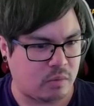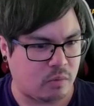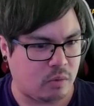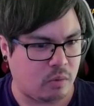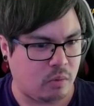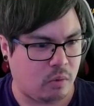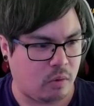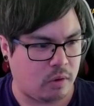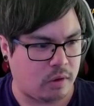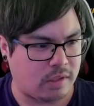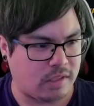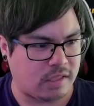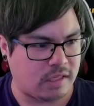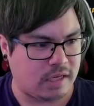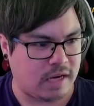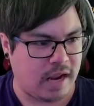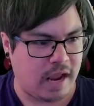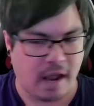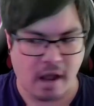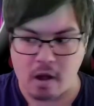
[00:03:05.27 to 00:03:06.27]
rewards.
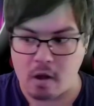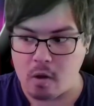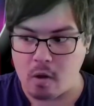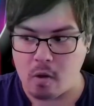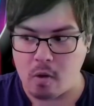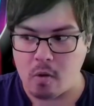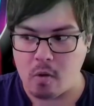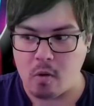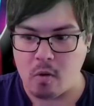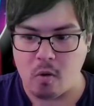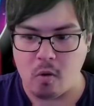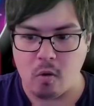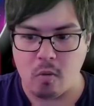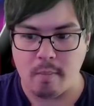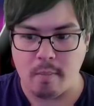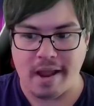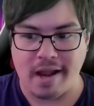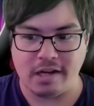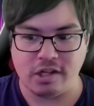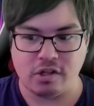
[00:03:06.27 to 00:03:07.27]
Now,
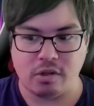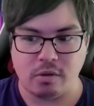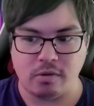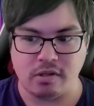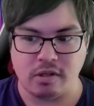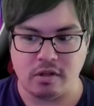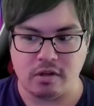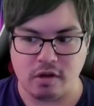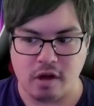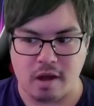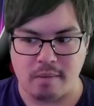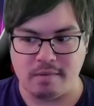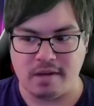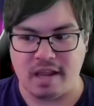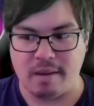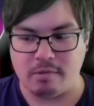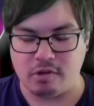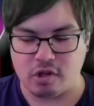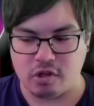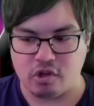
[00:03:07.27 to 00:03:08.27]
MASH, those are the top
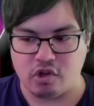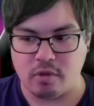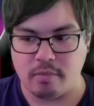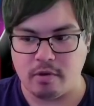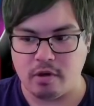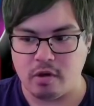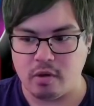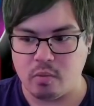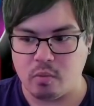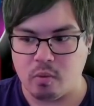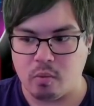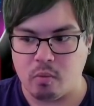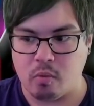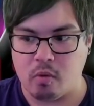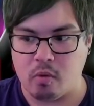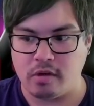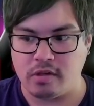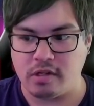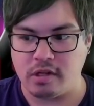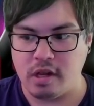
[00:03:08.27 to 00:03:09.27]
damage contributor
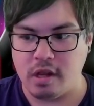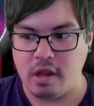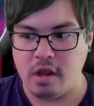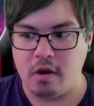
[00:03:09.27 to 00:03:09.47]
rewards,